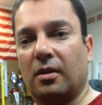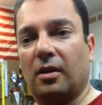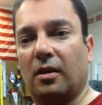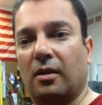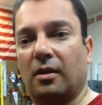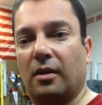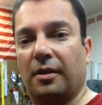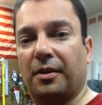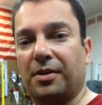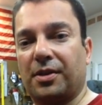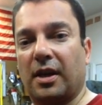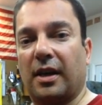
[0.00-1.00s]
uh, and
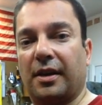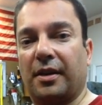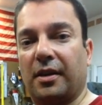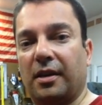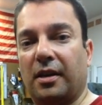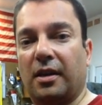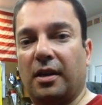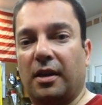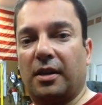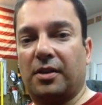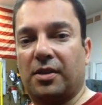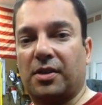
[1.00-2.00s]
the side,
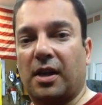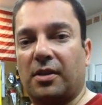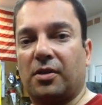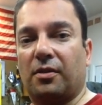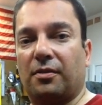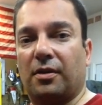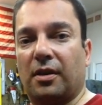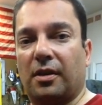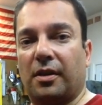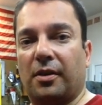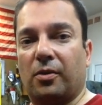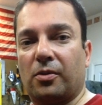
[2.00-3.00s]
the sides of uh,
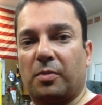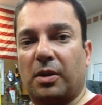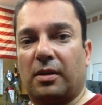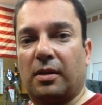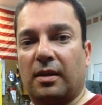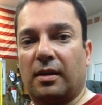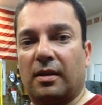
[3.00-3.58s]
the nose but